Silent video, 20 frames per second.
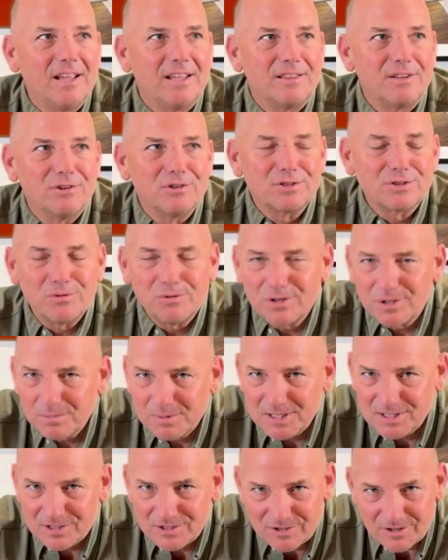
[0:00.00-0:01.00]
There is going to
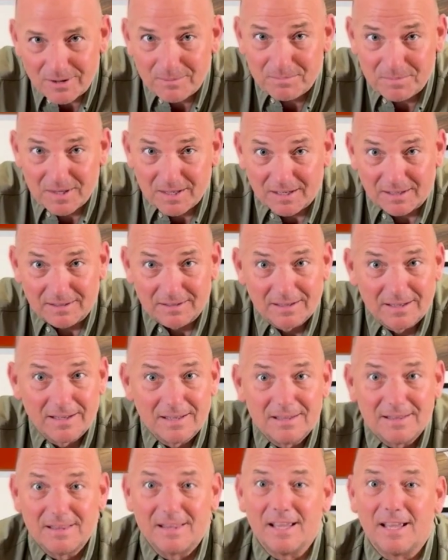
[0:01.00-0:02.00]
be something
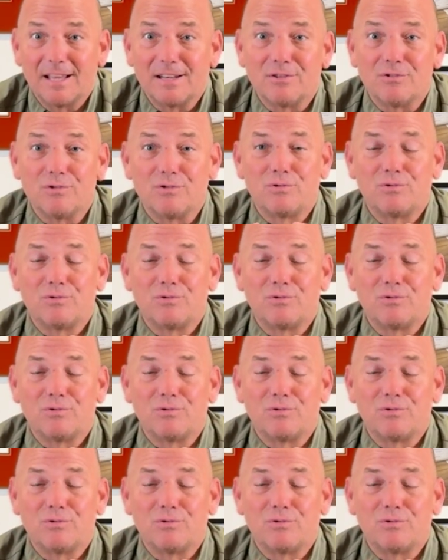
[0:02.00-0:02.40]
that